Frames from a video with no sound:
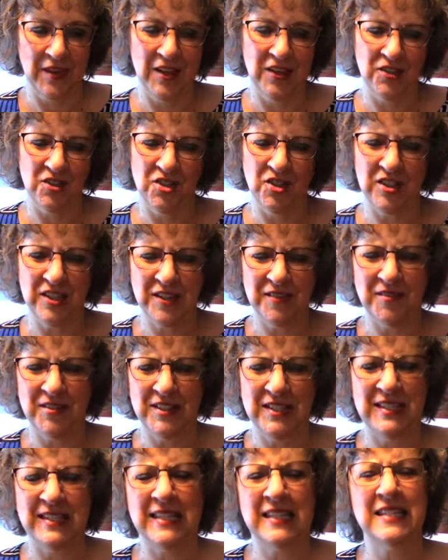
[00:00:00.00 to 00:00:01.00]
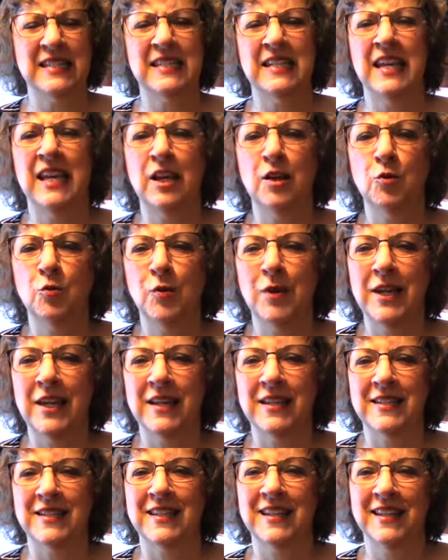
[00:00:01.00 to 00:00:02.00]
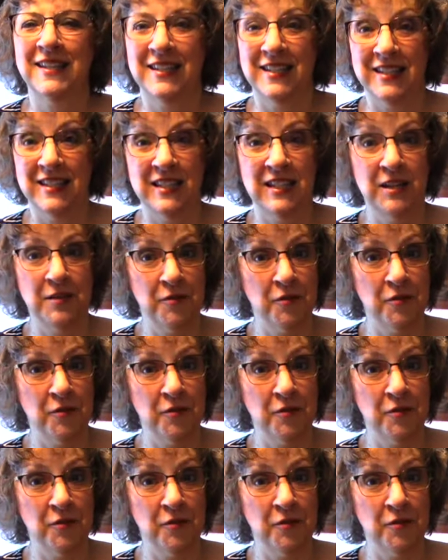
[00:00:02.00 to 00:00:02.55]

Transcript: Just give it 16 weeks to see if